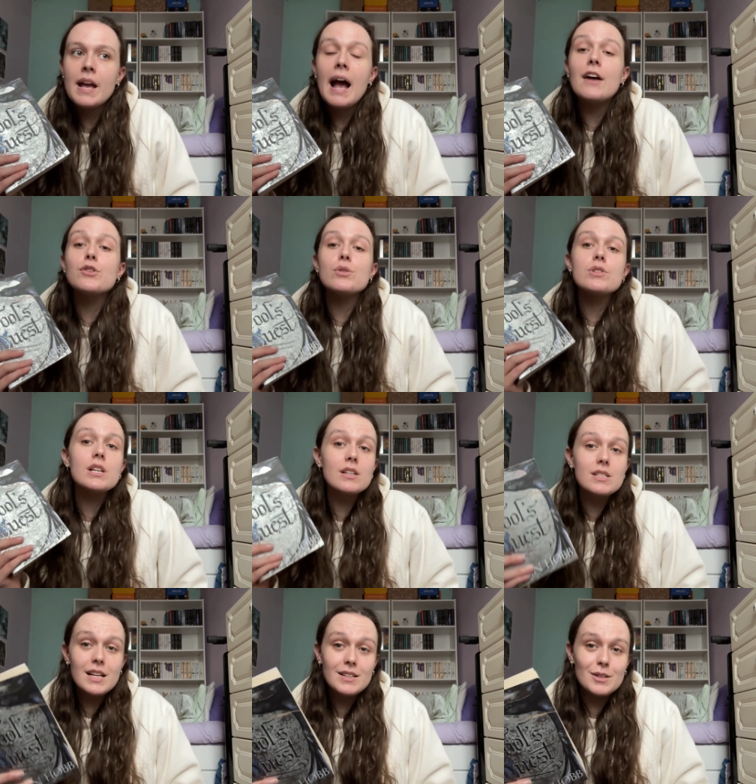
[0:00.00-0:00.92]
And so she
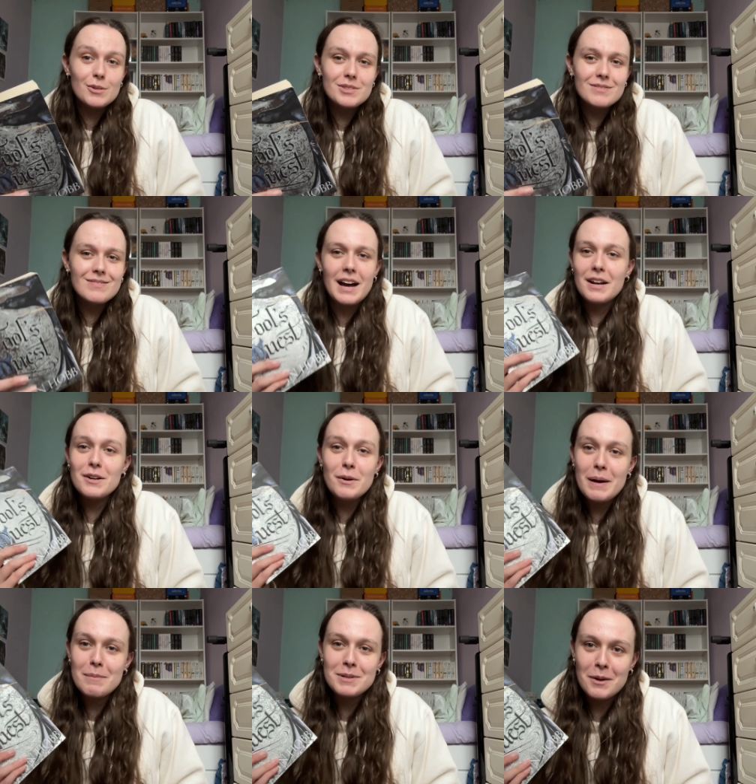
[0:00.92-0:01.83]
continued. I don't know
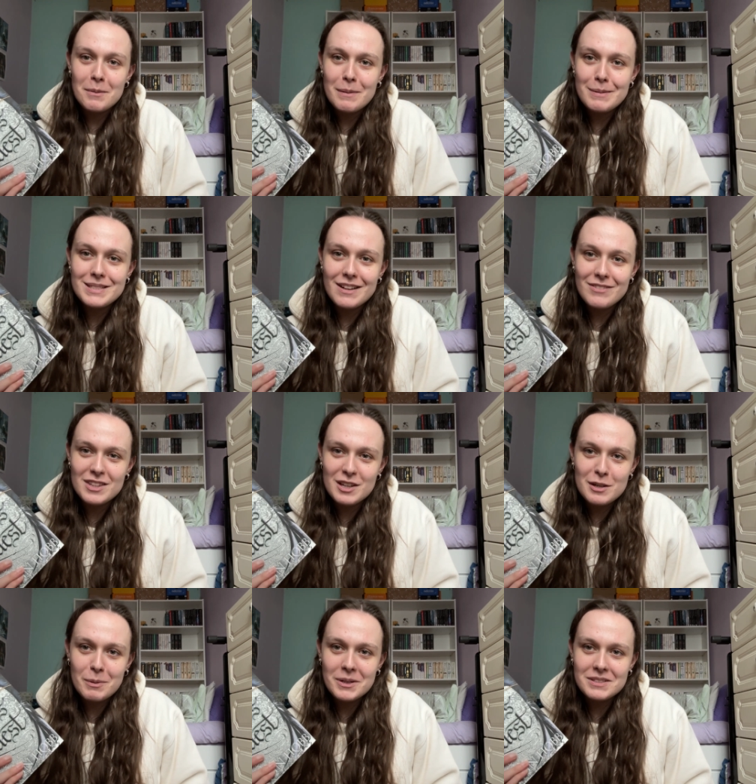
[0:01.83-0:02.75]
why I'm talking about myself in the
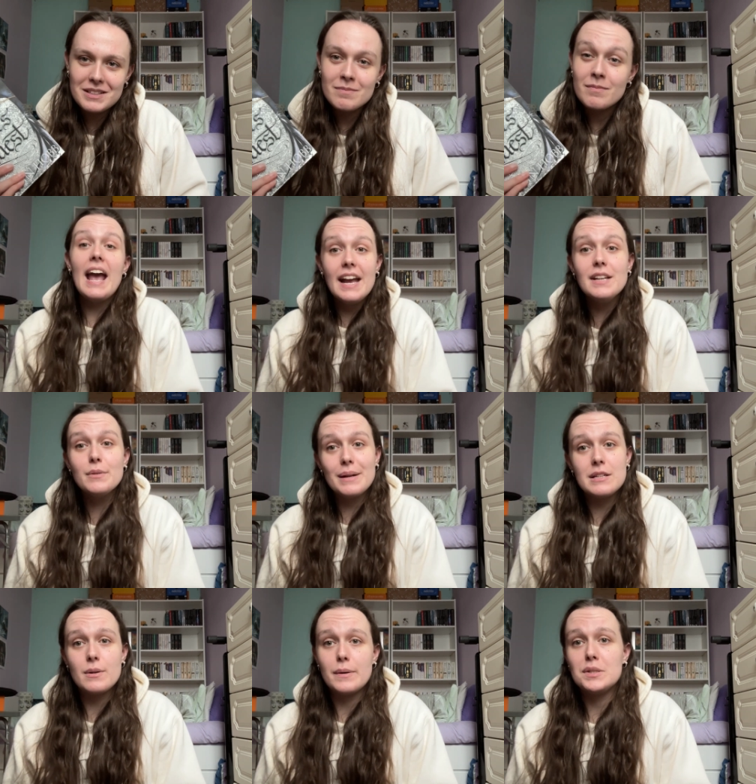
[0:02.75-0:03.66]
third person. In
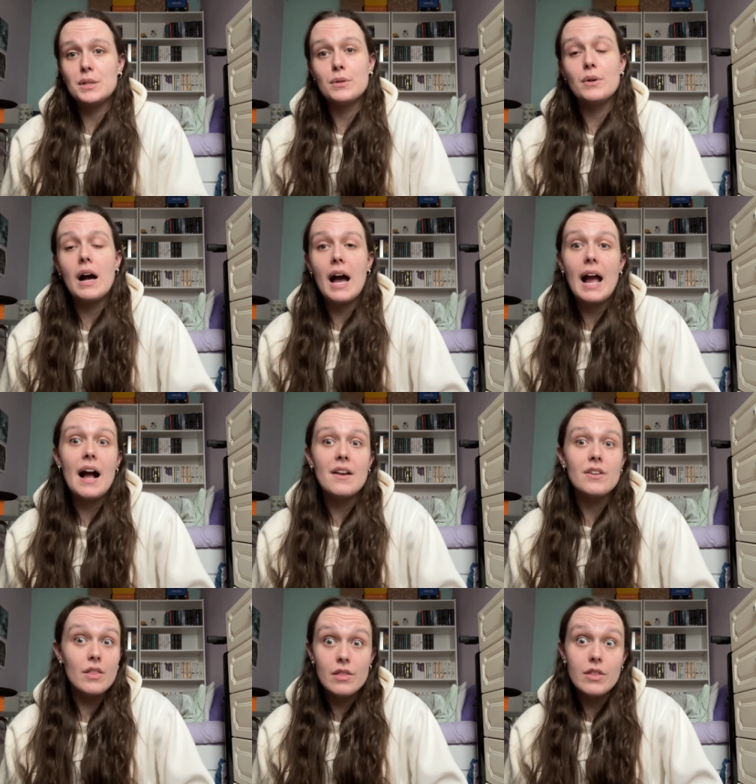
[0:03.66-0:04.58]
2022, I had
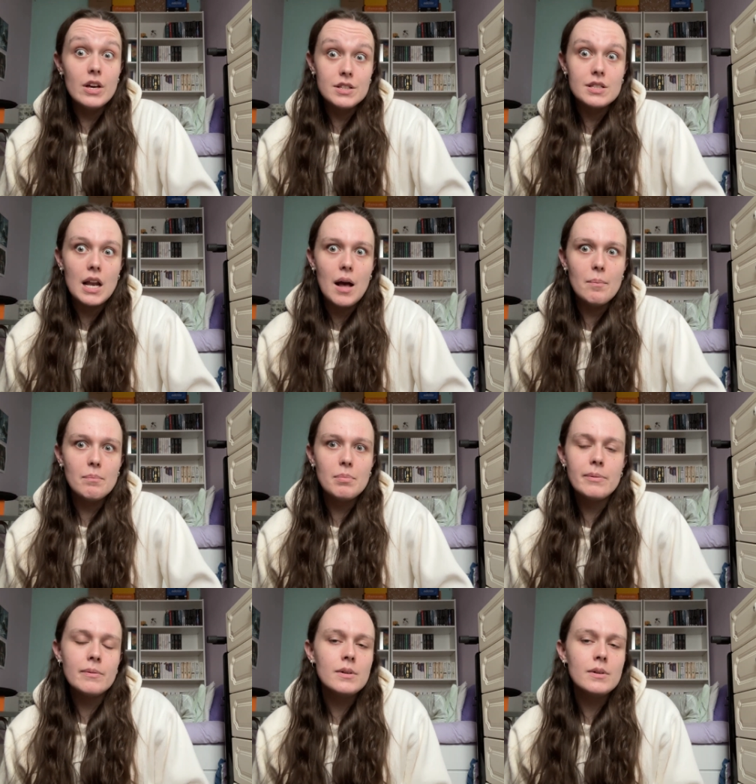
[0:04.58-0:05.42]
the slump.